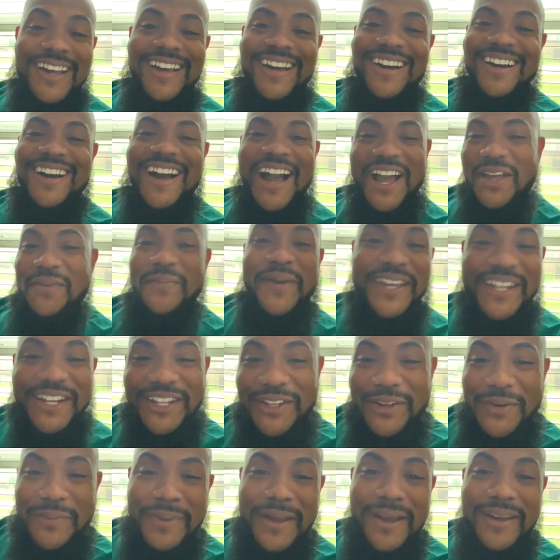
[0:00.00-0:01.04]
I can make it a
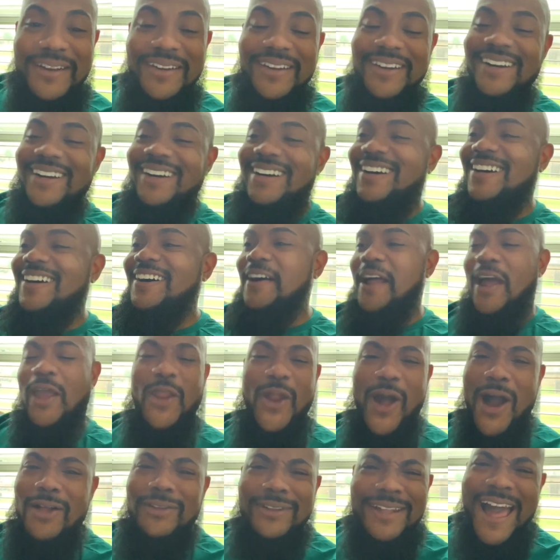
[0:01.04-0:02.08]
little better.
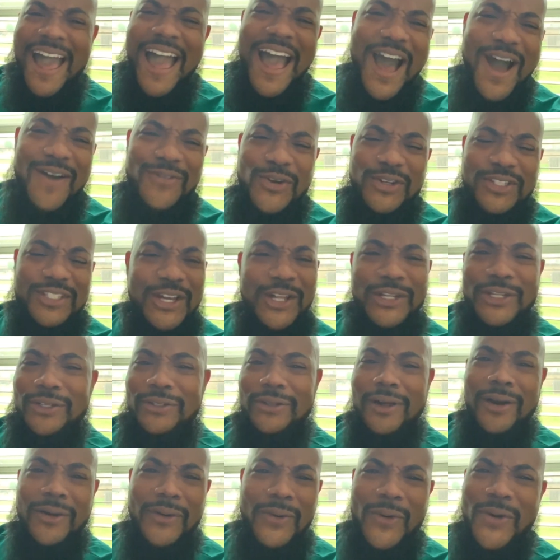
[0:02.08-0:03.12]
I'll laugh or tell
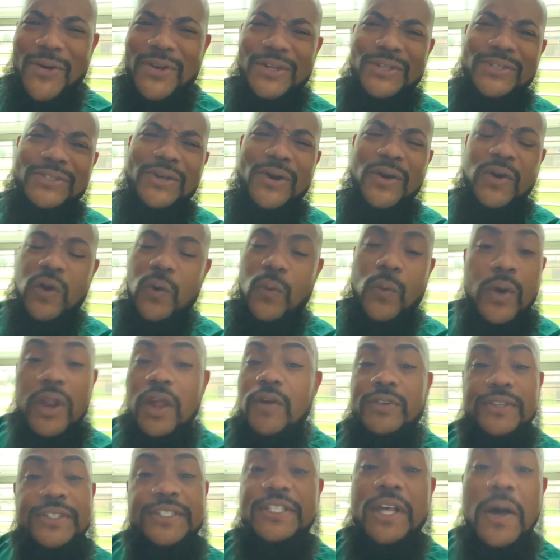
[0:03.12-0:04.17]
a corny joke or
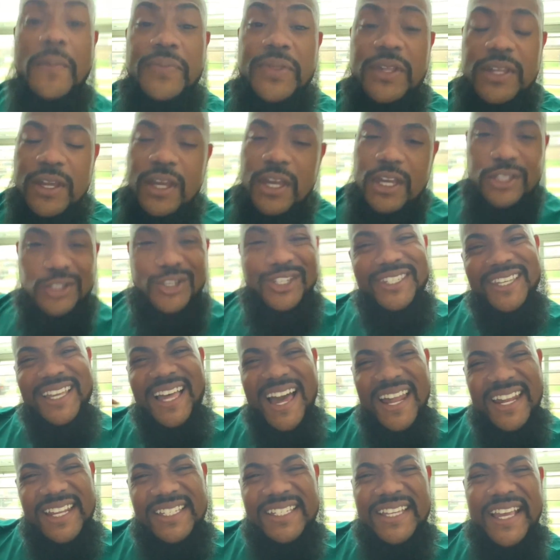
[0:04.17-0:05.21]
whatever, something just to
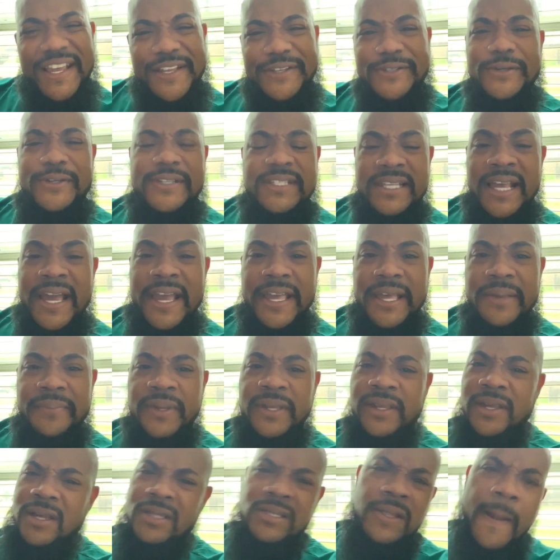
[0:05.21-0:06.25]
kind of change their psyche,
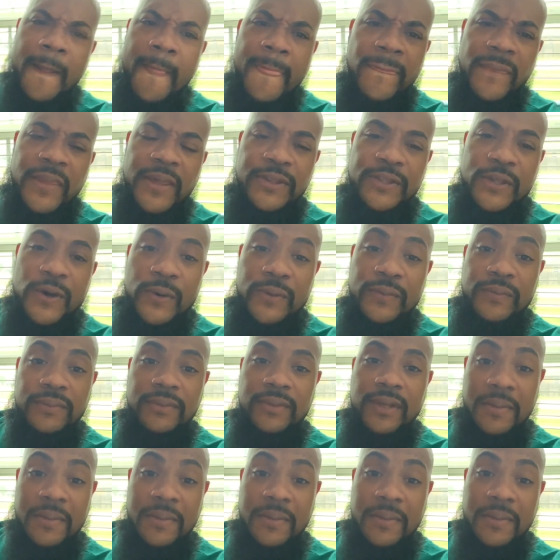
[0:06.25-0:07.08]
because they don't,